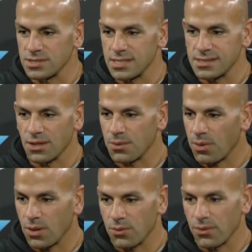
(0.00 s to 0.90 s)
That's the other
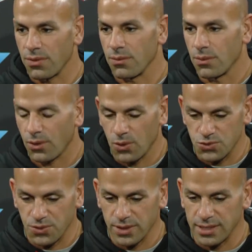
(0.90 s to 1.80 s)
part with
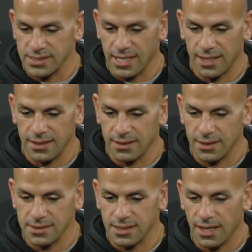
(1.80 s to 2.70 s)
Coach Reid. He's going
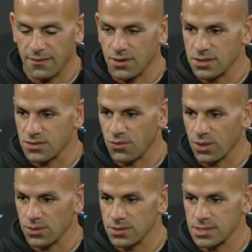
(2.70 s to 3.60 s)
to have tons of
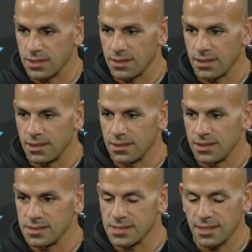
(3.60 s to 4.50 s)
wrinkles in
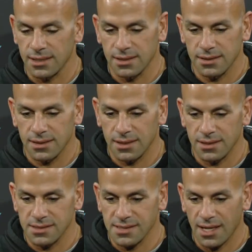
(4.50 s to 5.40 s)
his
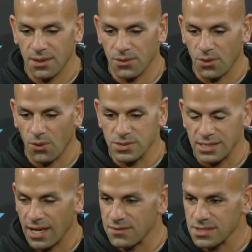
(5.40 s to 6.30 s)
style. They're always
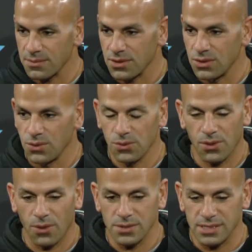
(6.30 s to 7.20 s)
going to have something new.
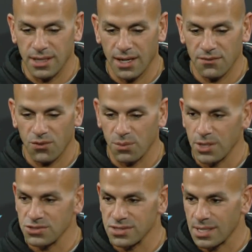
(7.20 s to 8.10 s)
They're always going to have
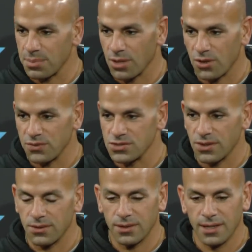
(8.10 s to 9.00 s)
formations that play off each
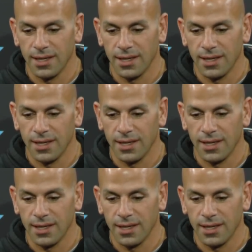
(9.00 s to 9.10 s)
other,